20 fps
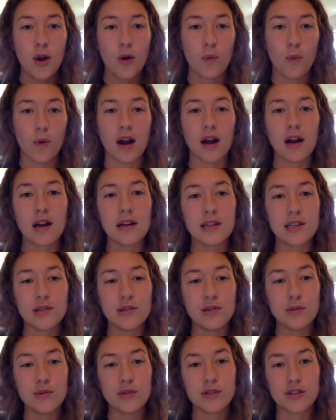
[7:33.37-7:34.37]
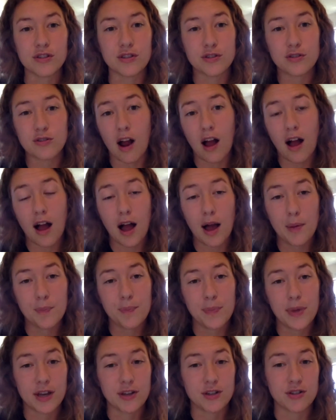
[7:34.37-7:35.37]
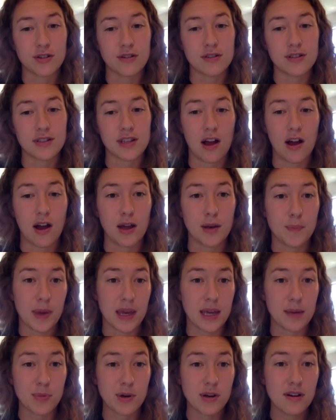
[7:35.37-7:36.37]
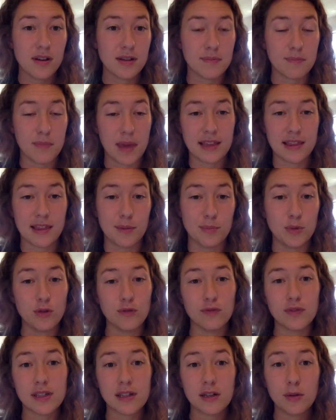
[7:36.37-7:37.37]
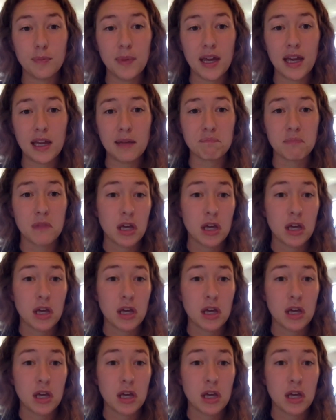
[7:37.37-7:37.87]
where you just draw pictures on paper and make them move a little bit.